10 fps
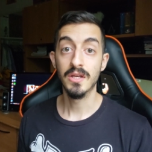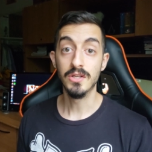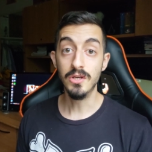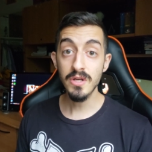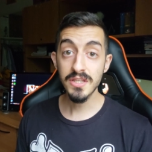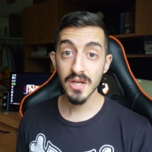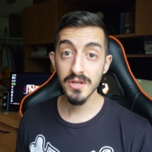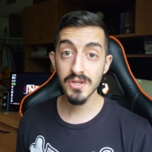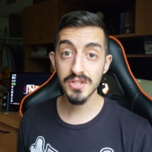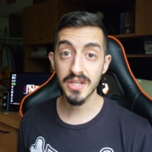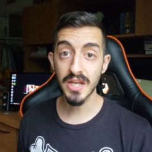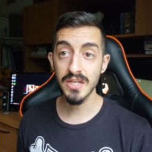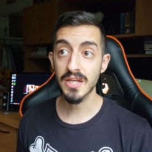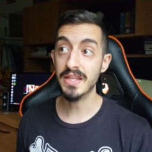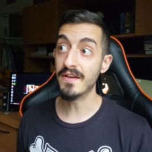You need to
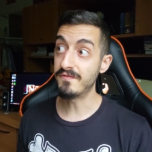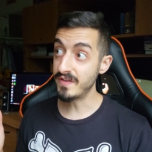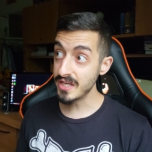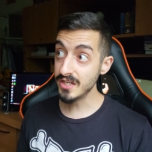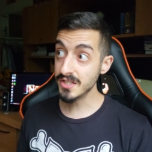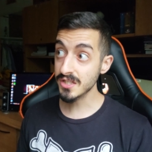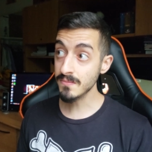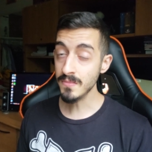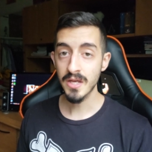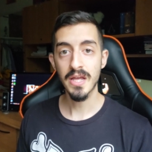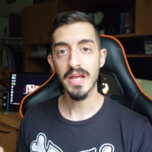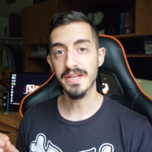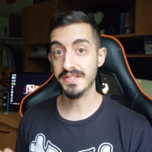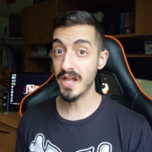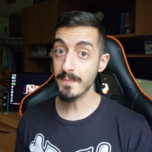understand that veganism
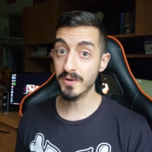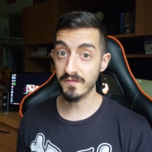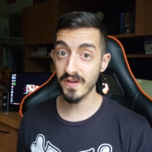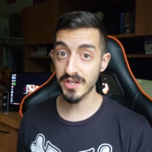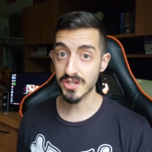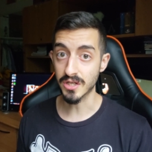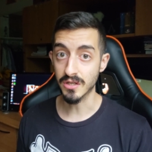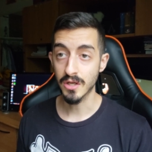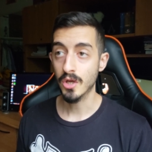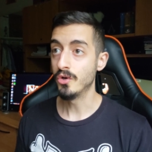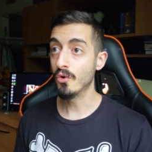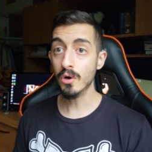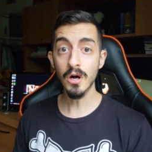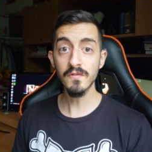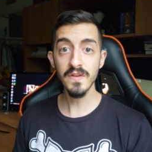is not perfection, nor
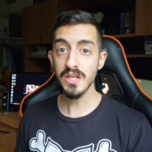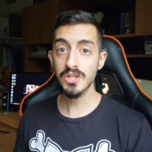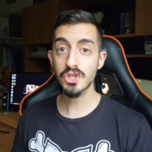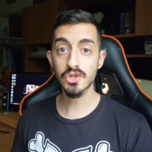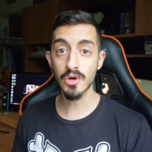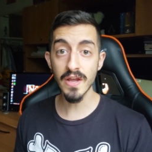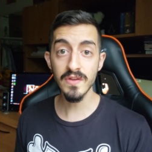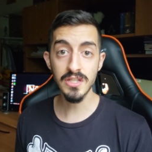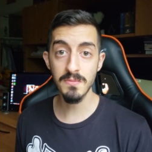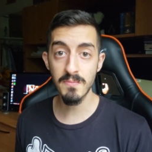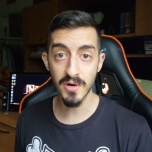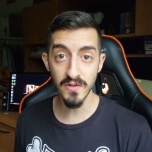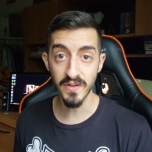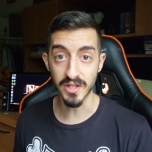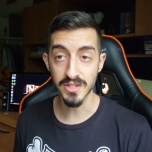are vegans striving to be
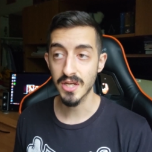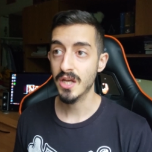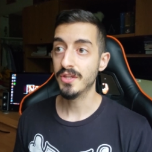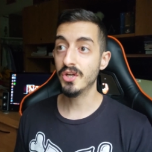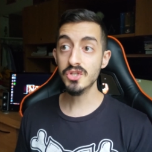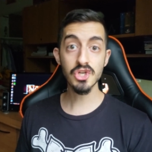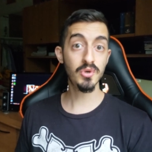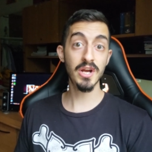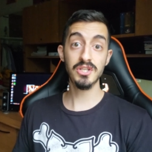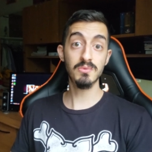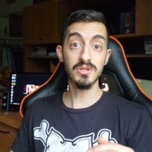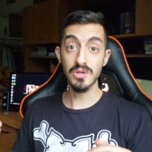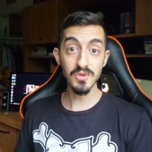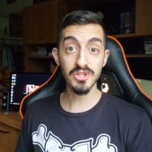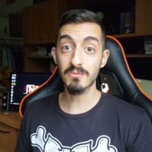perfect. They're just trying to
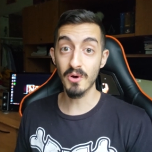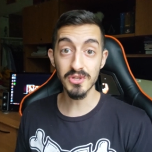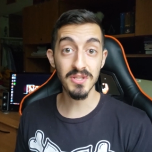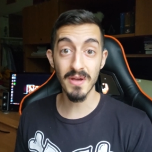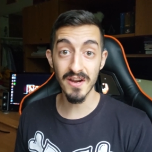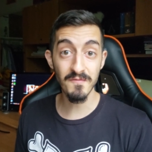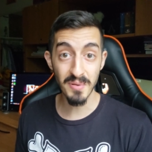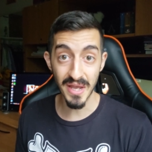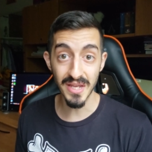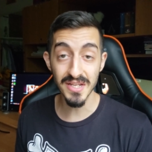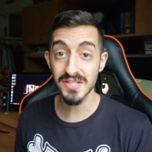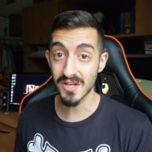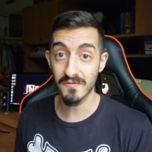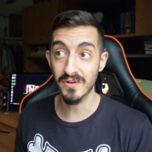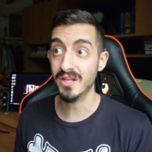reduce the most amount of pain and
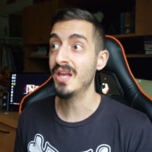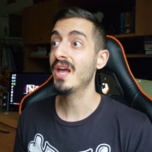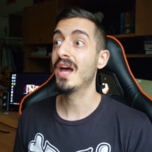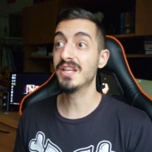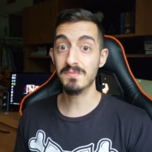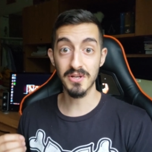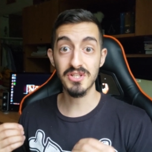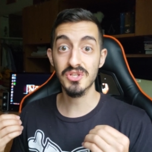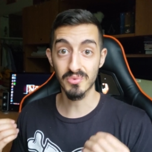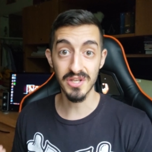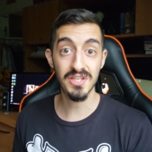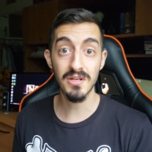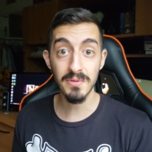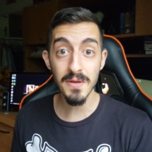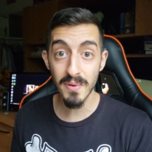suffering as much as
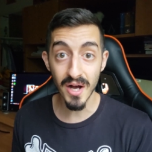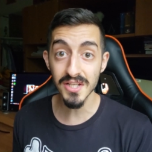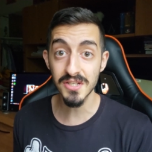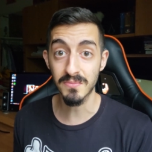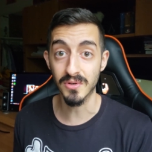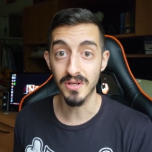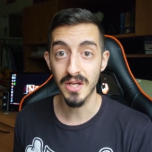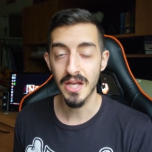reasonably possible.